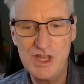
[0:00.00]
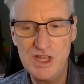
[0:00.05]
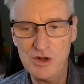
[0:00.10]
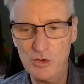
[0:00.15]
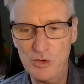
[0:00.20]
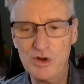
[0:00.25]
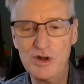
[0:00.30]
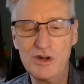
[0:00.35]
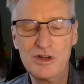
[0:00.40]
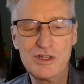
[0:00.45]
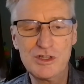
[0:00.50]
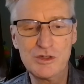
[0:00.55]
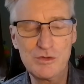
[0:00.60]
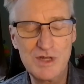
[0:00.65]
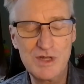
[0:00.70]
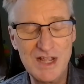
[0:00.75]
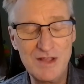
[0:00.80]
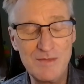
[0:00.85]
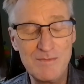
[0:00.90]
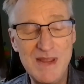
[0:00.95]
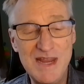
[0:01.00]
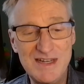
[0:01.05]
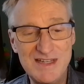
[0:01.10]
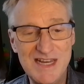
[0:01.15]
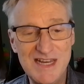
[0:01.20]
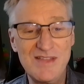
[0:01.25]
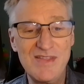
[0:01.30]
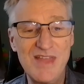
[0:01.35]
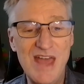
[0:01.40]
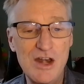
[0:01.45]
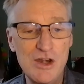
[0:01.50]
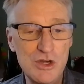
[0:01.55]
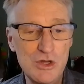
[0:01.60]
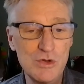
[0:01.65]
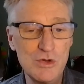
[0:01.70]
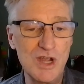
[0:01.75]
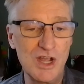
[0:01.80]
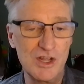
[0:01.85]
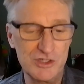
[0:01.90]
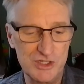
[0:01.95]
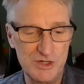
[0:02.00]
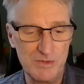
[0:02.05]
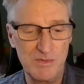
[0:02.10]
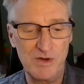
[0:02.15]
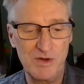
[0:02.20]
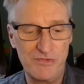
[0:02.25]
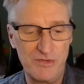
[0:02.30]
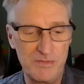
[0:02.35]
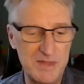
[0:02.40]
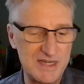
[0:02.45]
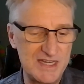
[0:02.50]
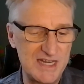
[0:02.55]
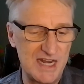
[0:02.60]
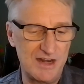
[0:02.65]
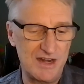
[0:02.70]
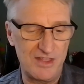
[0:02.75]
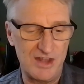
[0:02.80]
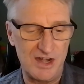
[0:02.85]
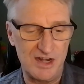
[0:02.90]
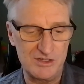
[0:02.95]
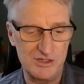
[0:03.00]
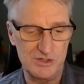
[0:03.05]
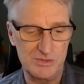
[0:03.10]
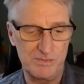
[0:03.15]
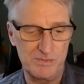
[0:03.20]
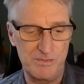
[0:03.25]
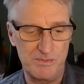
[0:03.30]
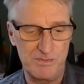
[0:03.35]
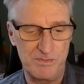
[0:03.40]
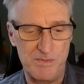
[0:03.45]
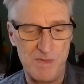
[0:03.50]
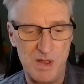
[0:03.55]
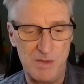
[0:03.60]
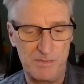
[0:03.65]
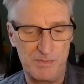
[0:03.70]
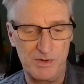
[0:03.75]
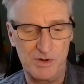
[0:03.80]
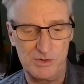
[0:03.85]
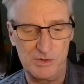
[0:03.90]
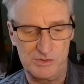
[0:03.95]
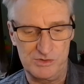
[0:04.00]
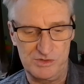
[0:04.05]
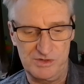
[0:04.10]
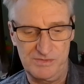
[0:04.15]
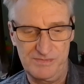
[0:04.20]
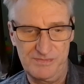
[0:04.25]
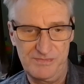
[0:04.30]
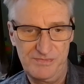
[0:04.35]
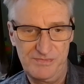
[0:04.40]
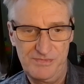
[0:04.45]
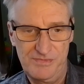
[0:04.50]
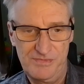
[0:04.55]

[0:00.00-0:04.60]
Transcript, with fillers: in order to get, maintain that new customer from the data that I just produced. Yeah,